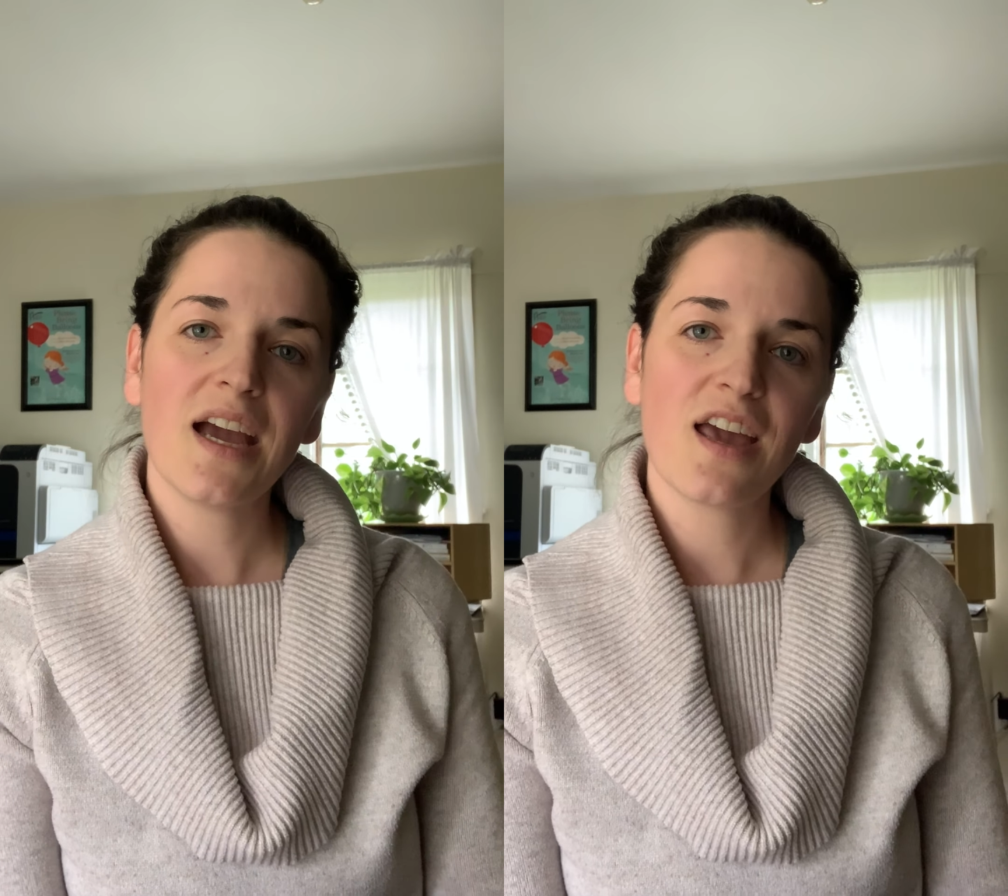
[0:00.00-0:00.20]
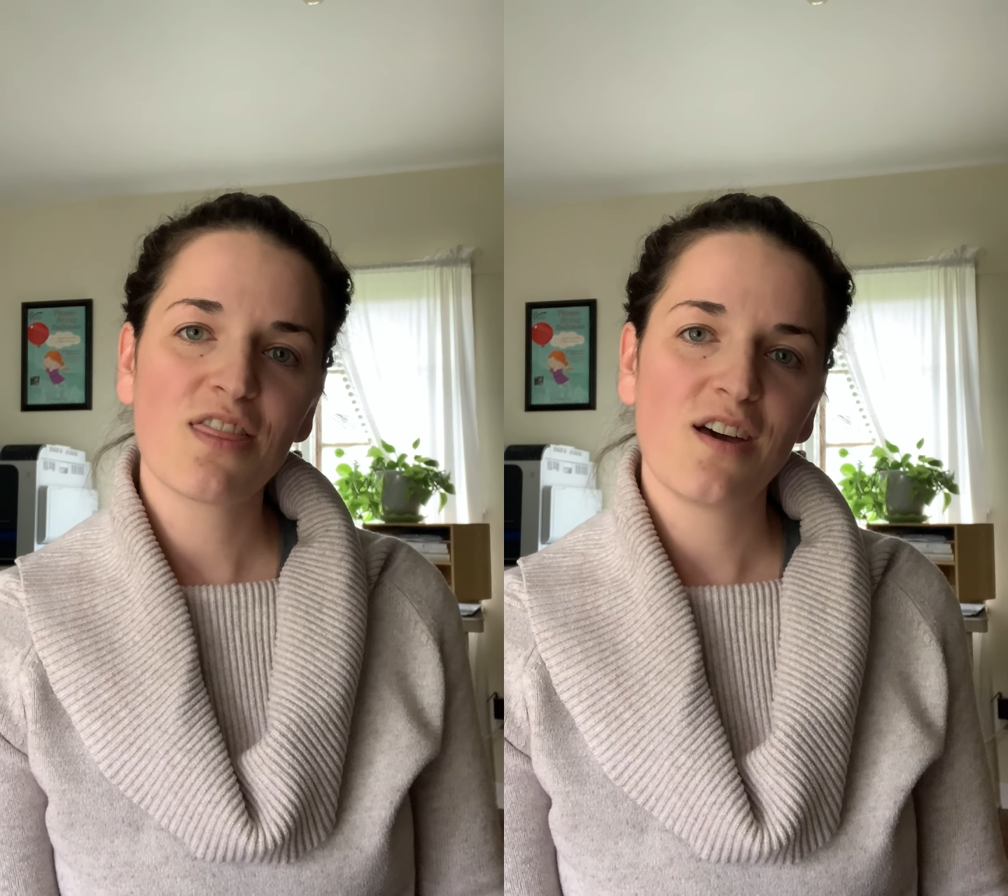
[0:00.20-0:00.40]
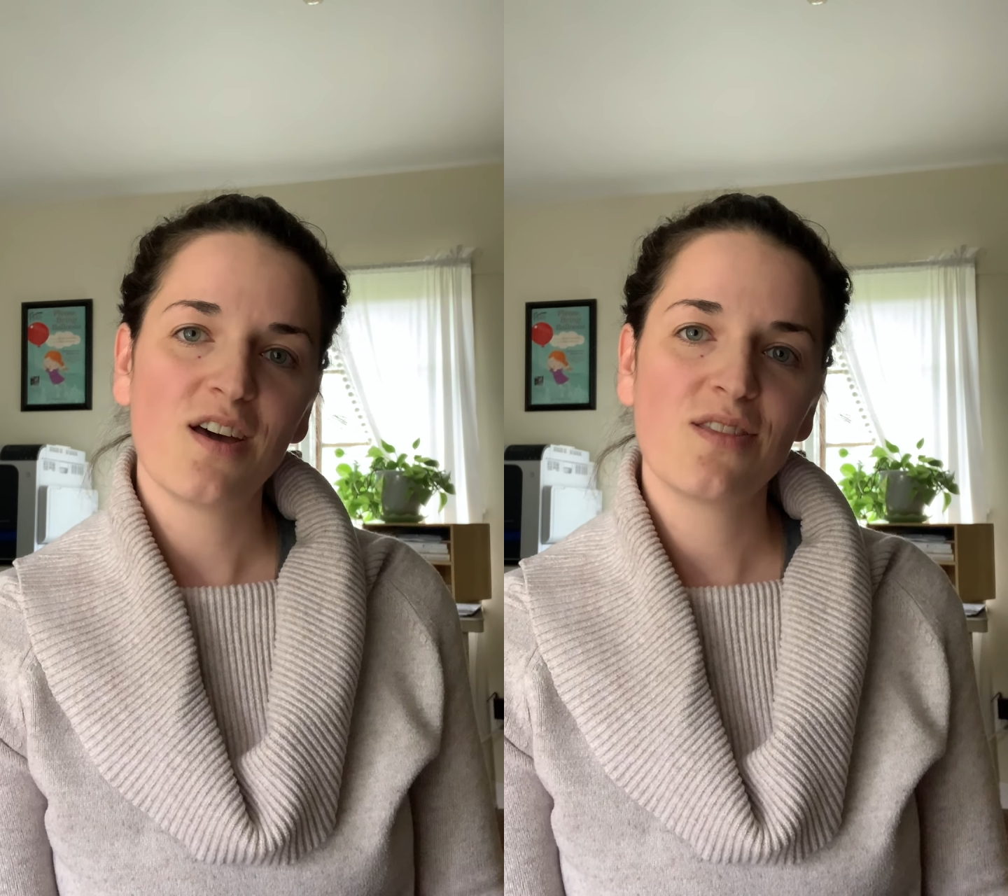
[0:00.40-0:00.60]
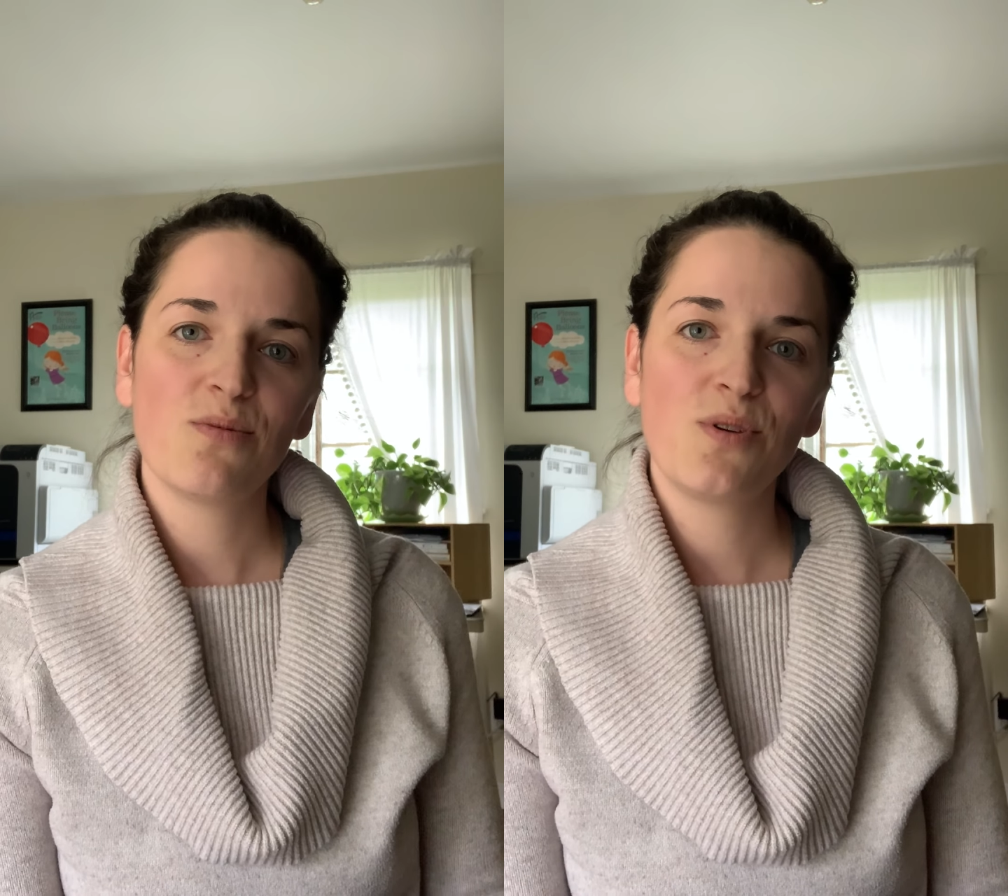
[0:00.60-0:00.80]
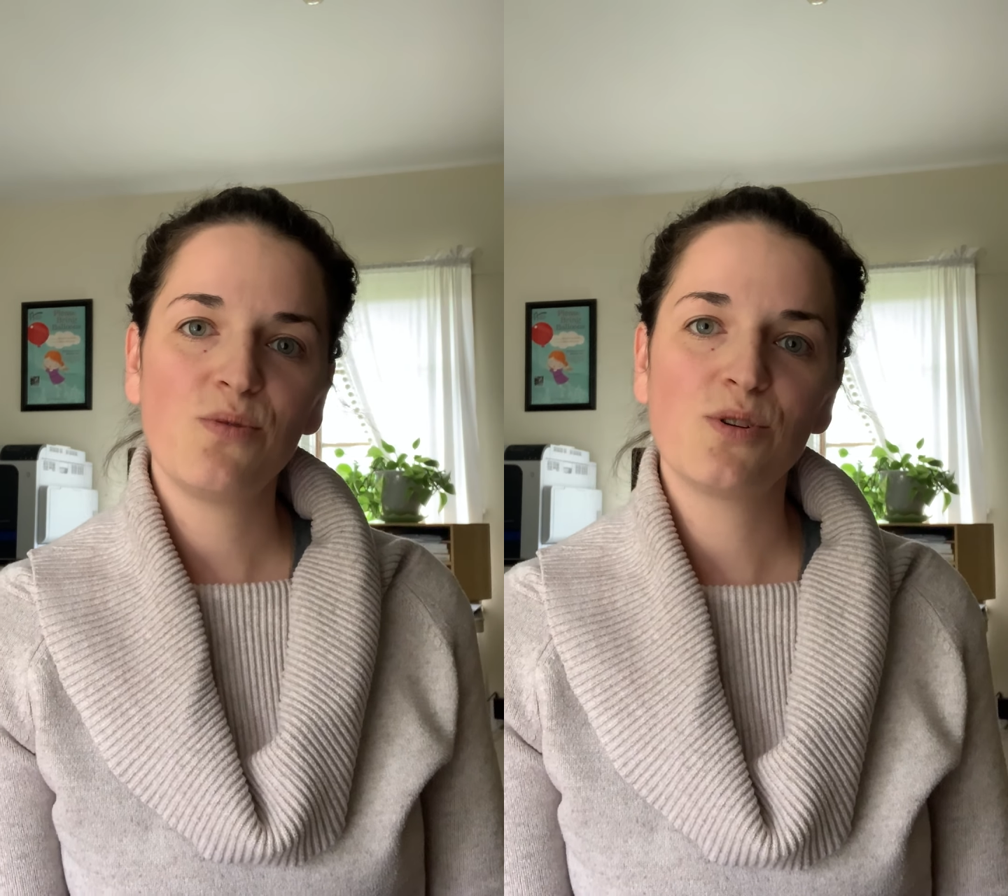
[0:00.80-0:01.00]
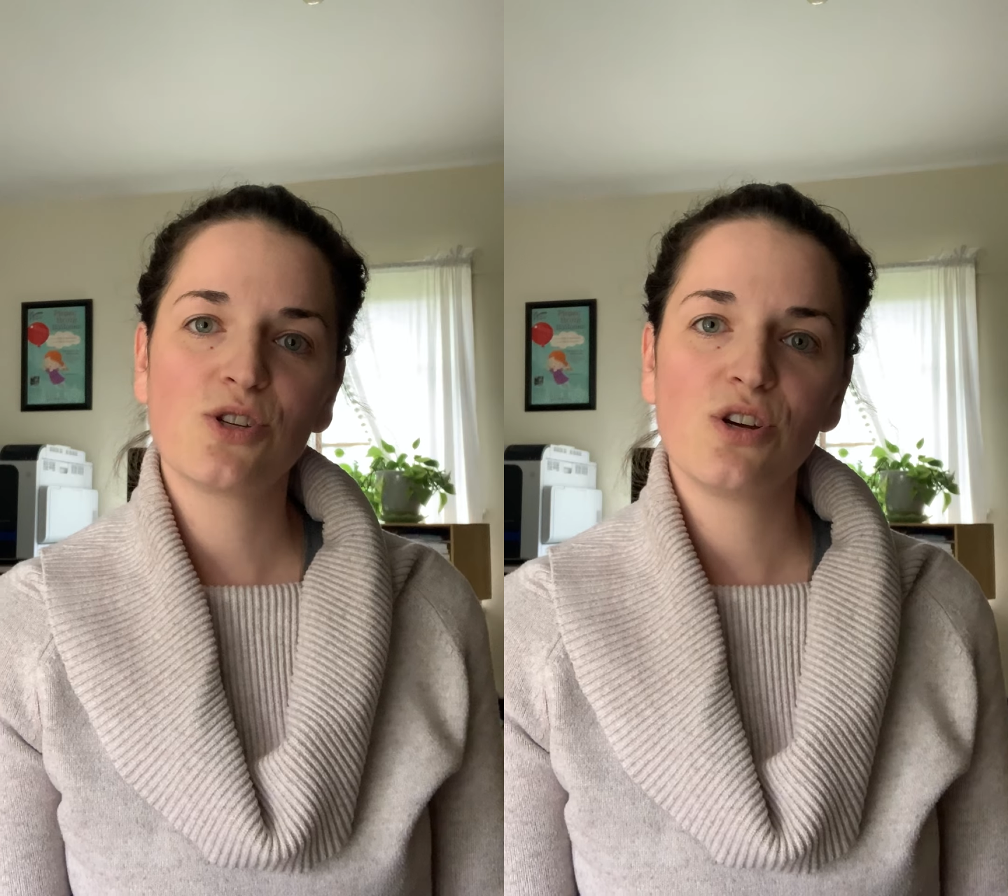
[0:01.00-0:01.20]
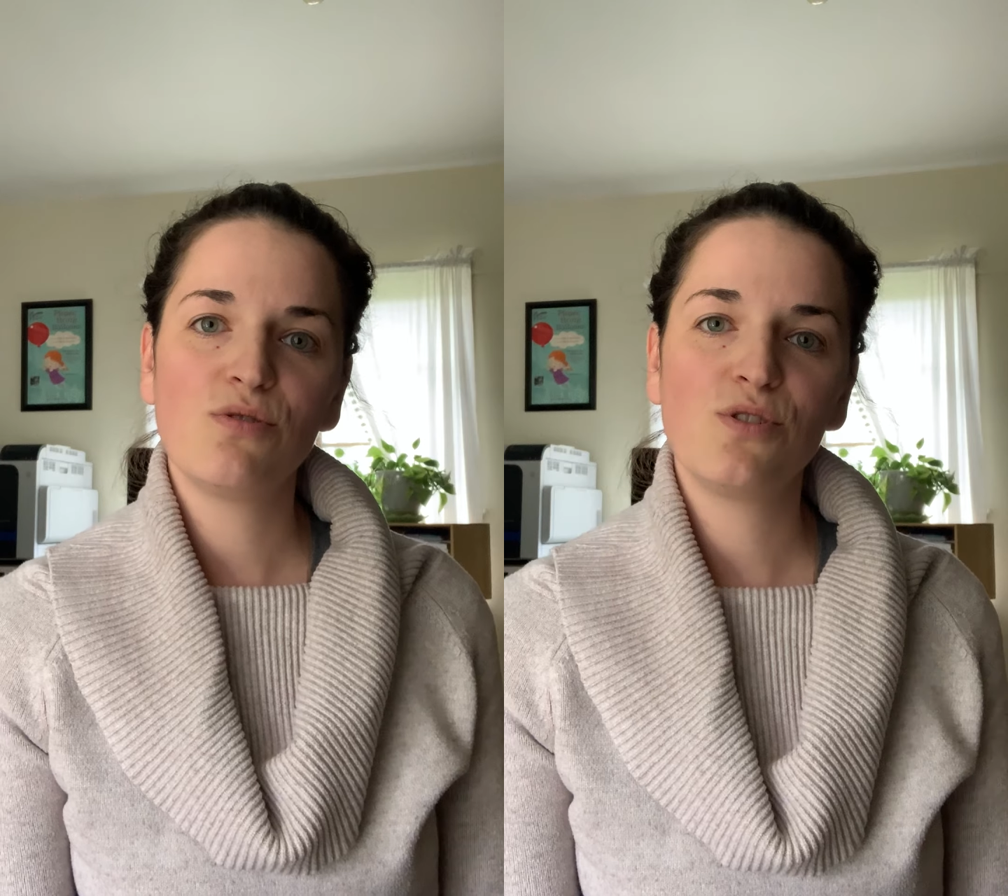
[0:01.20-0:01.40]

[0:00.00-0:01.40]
I thought that we would show